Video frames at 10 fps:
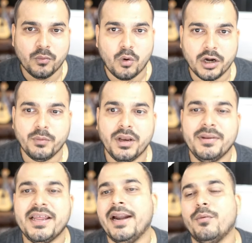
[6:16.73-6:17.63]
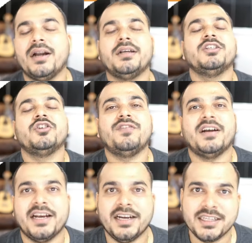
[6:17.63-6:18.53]
what will be the advantage of
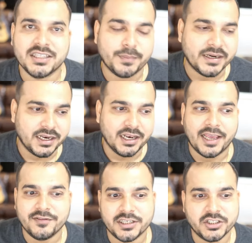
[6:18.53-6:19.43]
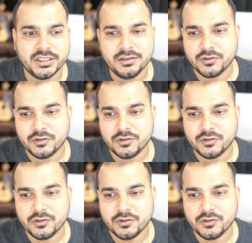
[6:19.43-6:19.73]
attending this particular live session?